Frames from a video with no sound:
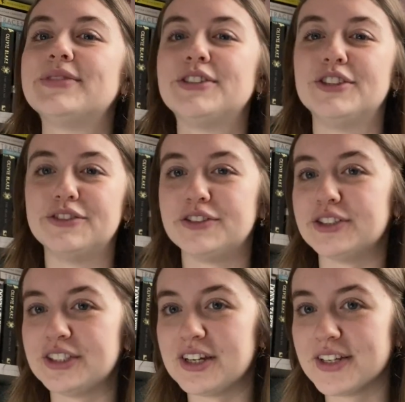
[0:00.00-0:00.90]
the foot
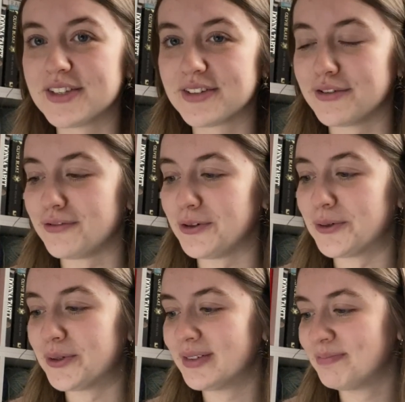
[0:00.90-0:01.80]
size of
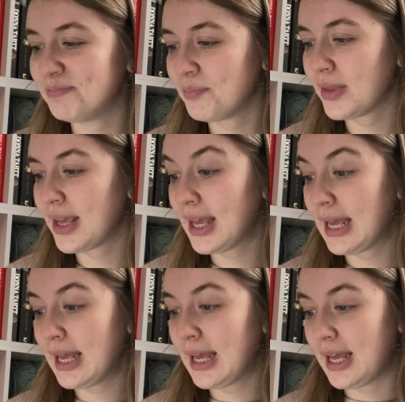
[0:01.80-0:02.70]
your
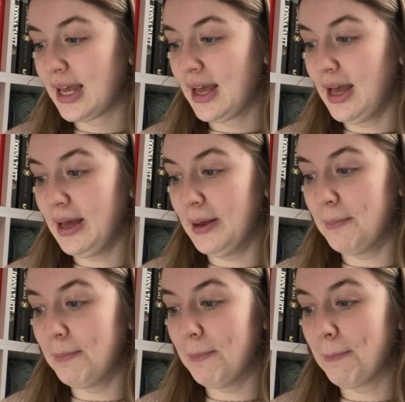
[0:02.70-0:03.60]

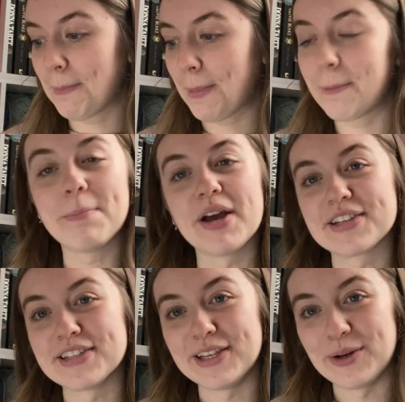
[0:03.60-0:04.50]
um,
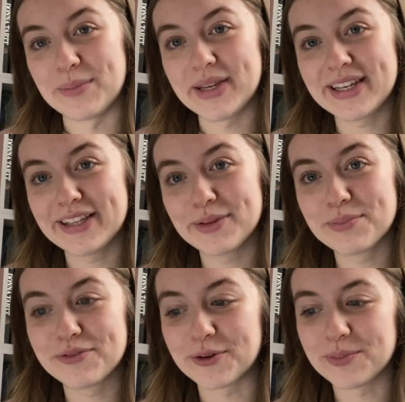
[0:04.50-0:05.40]
person that you are making them
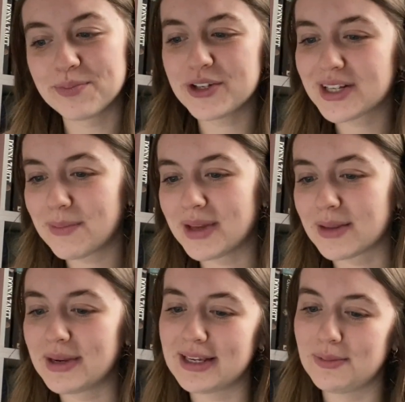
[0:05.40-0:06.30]
for, which can make
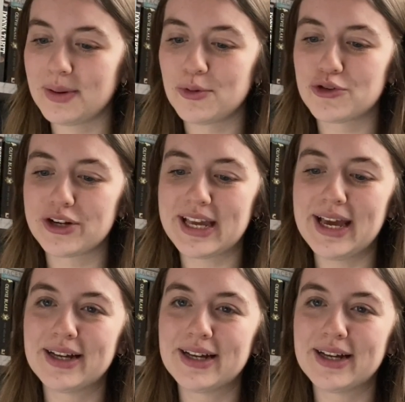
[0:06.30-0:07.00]
them a little bit more trickier,